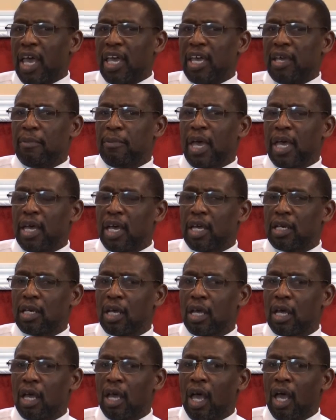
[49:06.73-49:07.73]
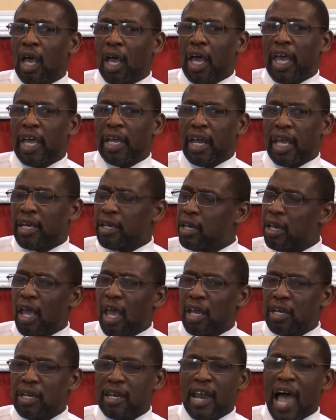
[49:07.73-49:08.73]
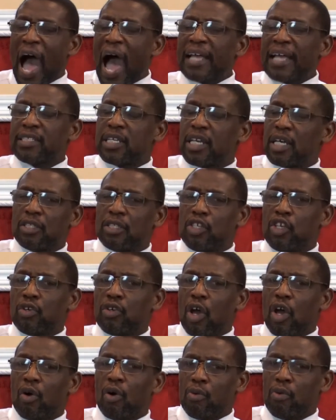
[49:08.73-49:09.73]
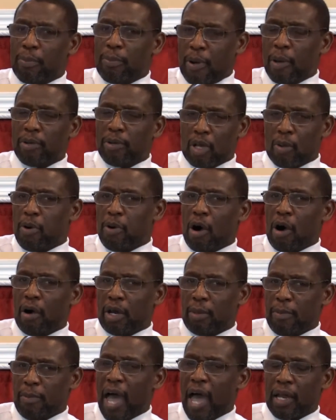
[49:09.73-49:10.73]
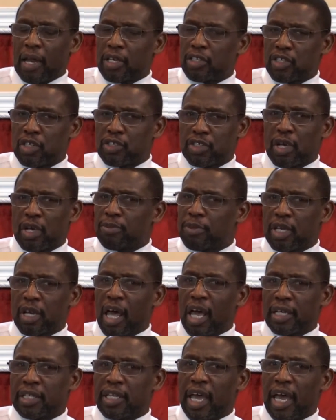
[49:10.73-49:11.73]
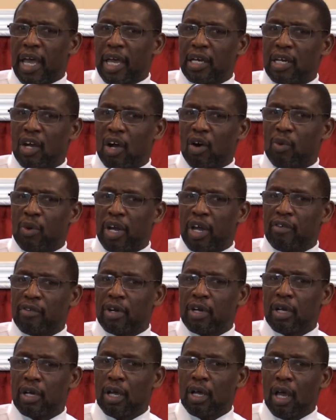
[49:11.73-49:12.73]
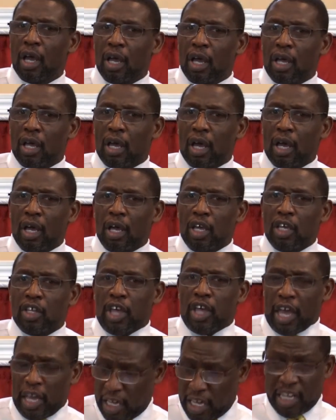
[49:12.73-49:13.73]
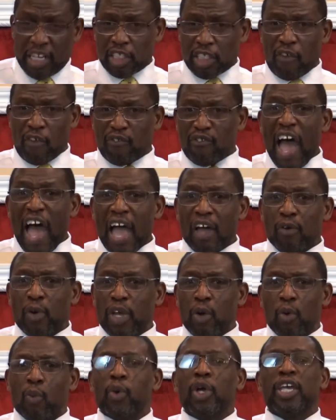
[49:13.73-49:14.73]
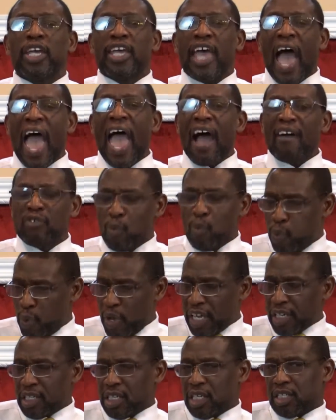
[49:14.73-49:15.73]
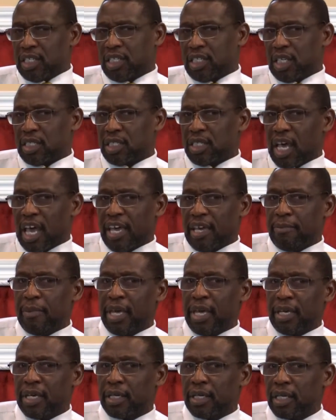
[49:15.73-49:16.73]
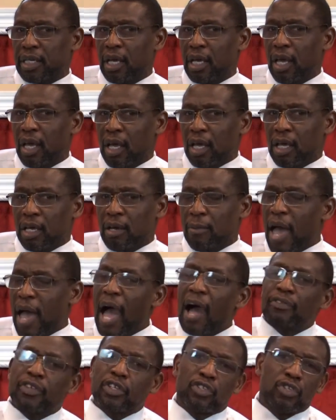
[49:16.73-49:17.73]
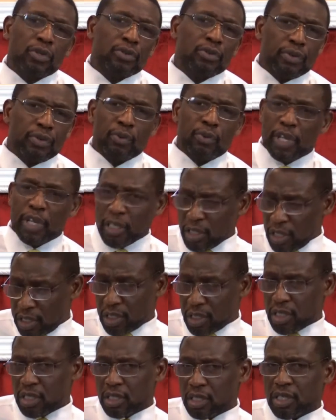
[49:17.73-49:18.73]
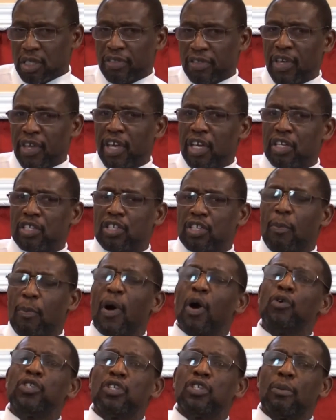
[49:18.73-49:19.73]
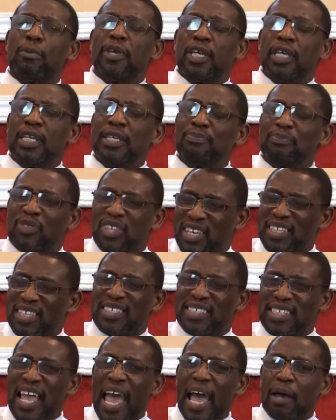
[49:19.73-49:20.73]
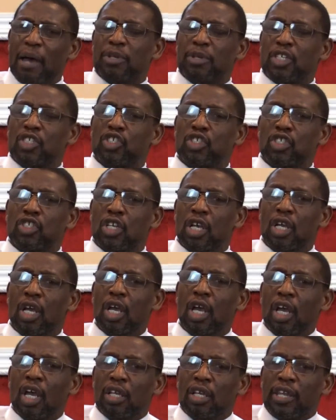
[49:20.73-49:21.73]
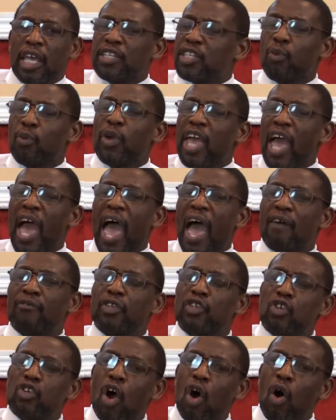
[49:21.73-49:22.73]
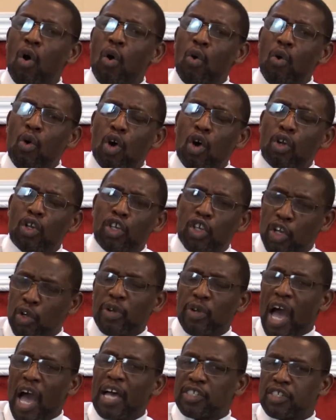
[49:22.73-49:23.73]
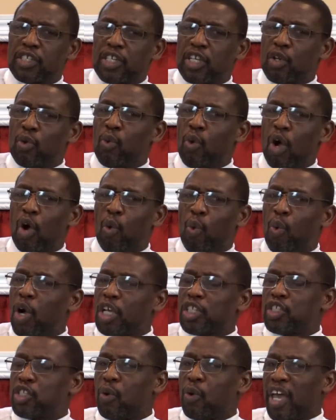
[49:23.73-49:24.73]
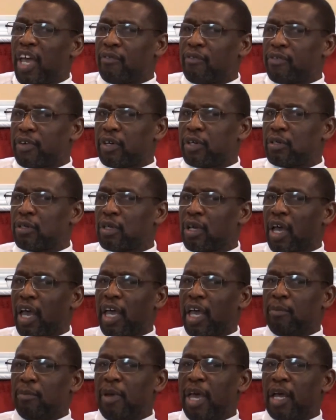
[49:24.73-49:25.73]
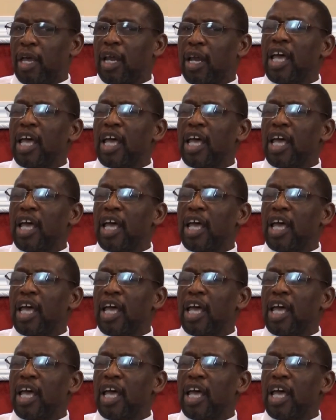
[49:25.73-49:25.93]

Amen. and, and, and not, you know, Republican Party ballots or something like that or whatever. It is a fact. We, we have witnesses. Amen. In the mouth of two or three witnesses, a thing is supposed to be established. They said we have no curiosity whatsoever. Amen.